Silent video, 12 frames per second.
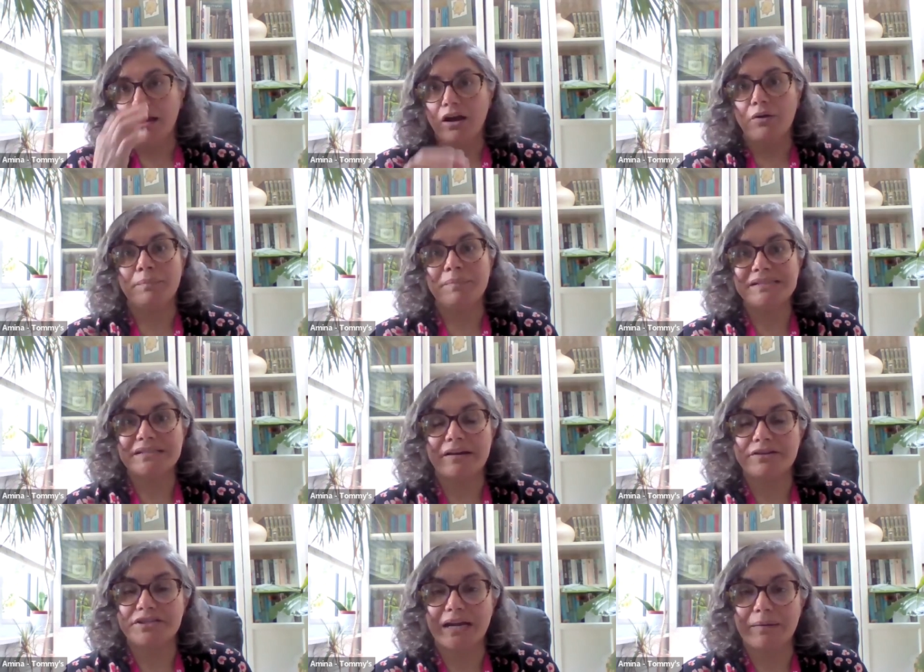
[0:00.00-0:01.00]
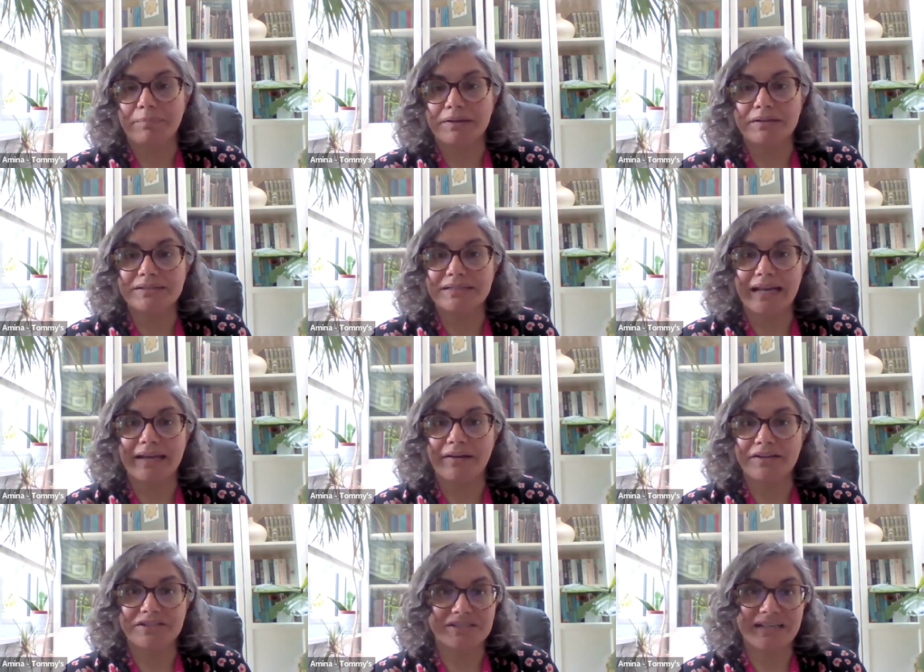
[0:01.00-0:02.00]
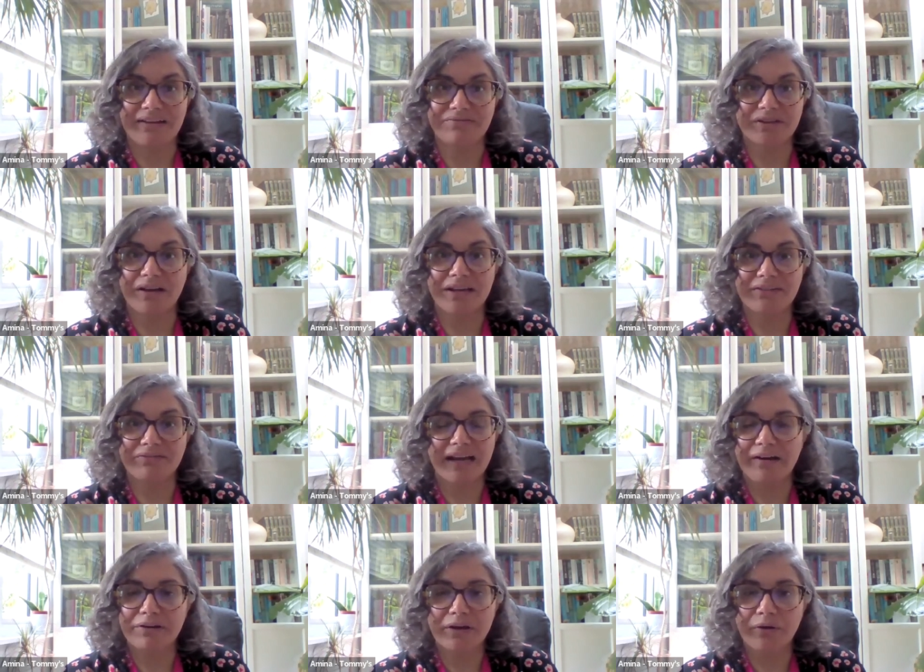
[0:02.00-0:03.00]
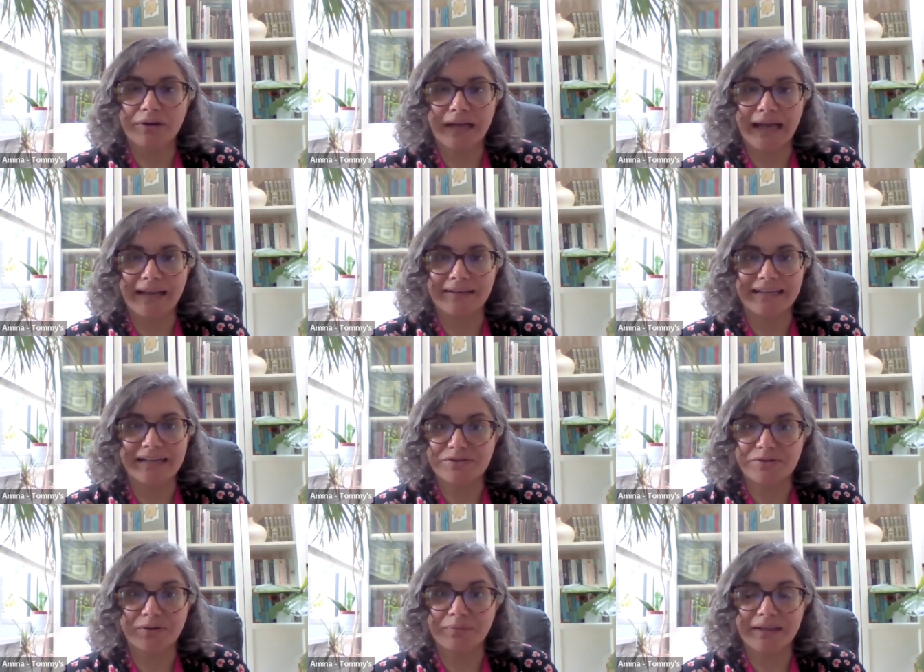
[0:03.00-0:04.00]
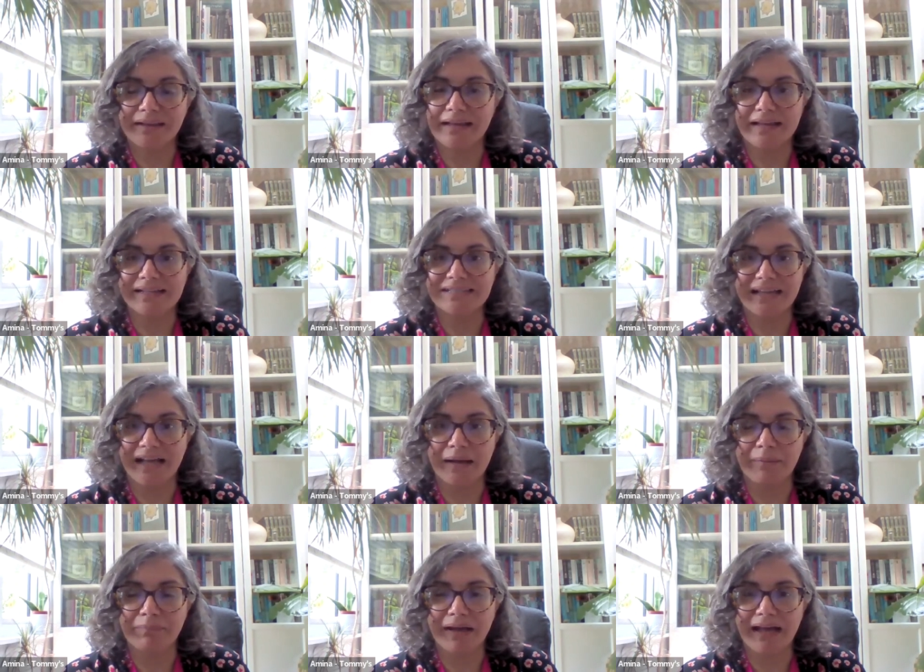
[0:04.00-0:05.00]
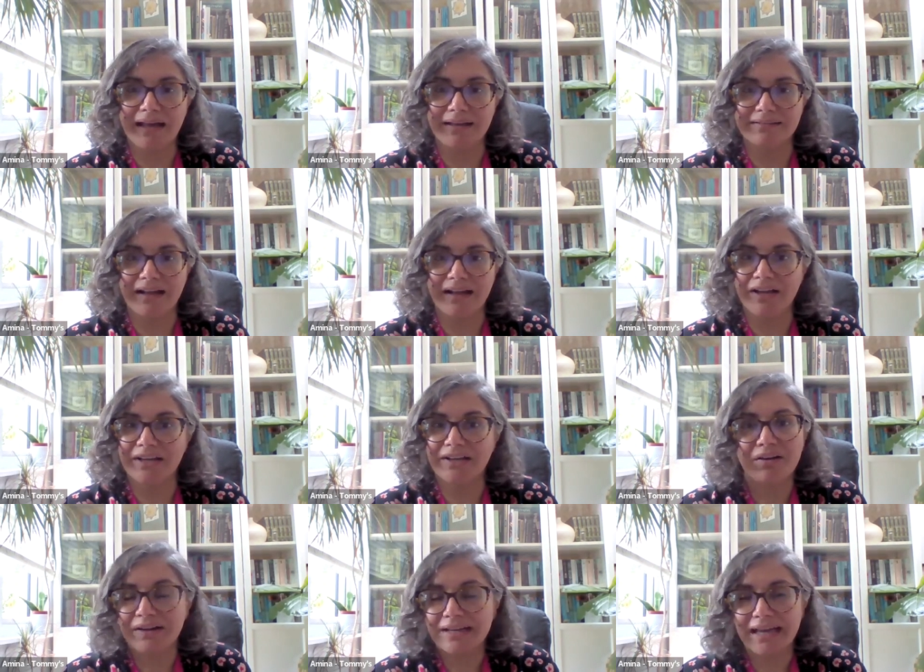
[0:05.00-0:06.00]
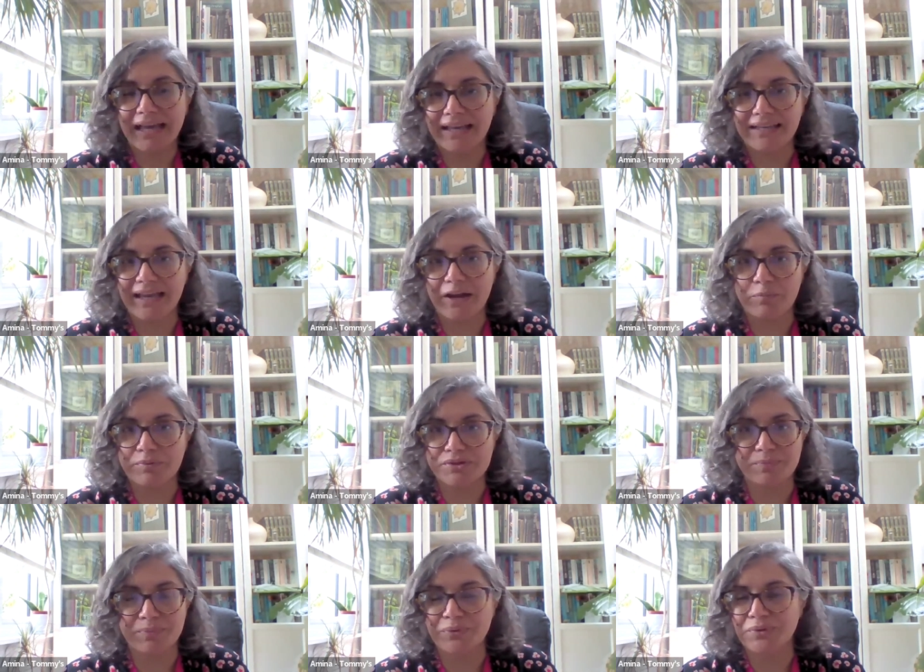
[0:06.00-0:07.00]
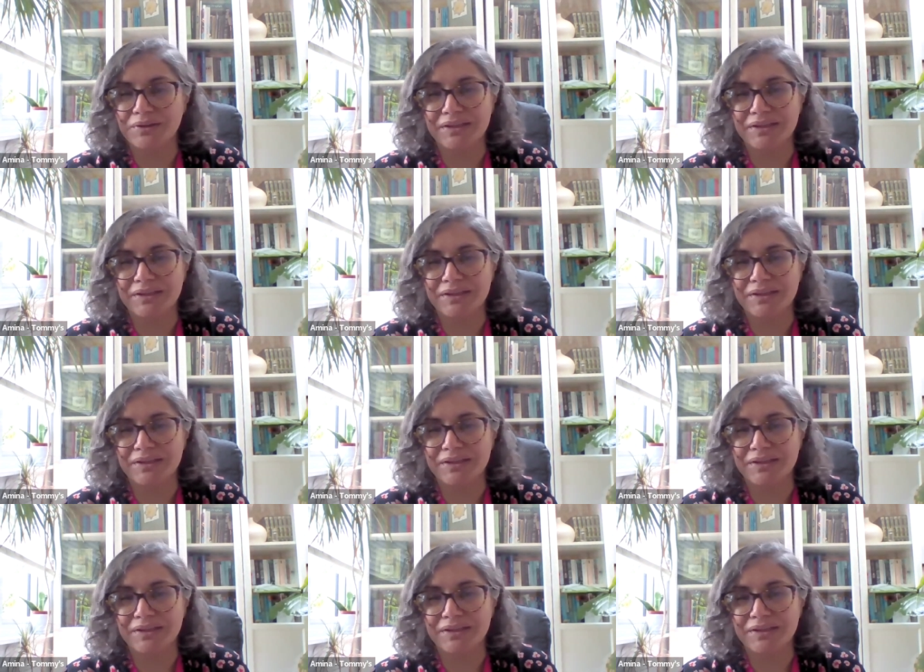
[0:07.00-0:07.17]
oh, a miscarriage happens and I just have to kind of carry on and get on with it, and that I can't get any help or support.